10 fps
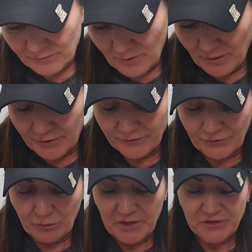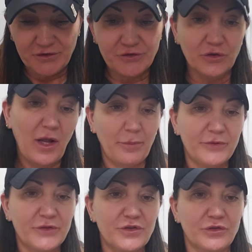consideration is your
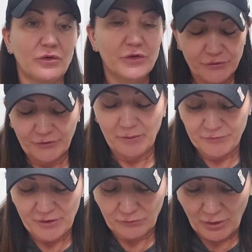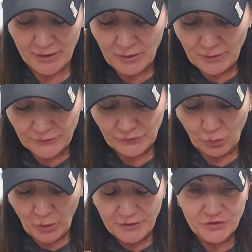composition or your subject, right? So
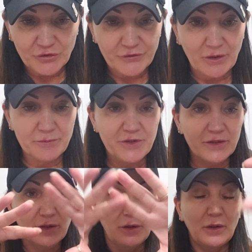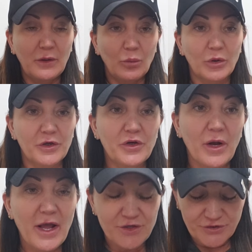what is your subject? What are your
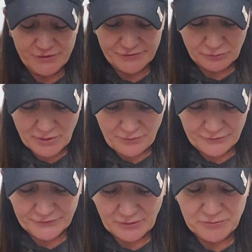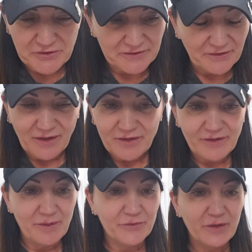edges around the subject? A lot of
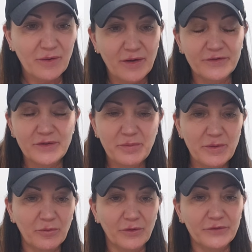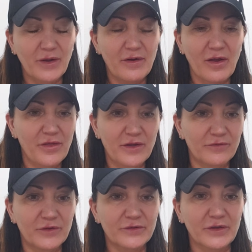times I see people, I think of
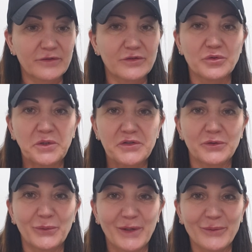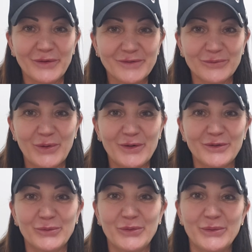this like situational awareness
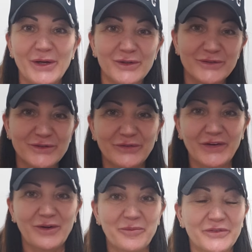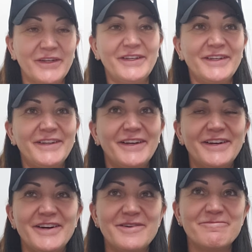with regards to firearms
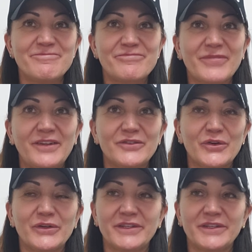instructing,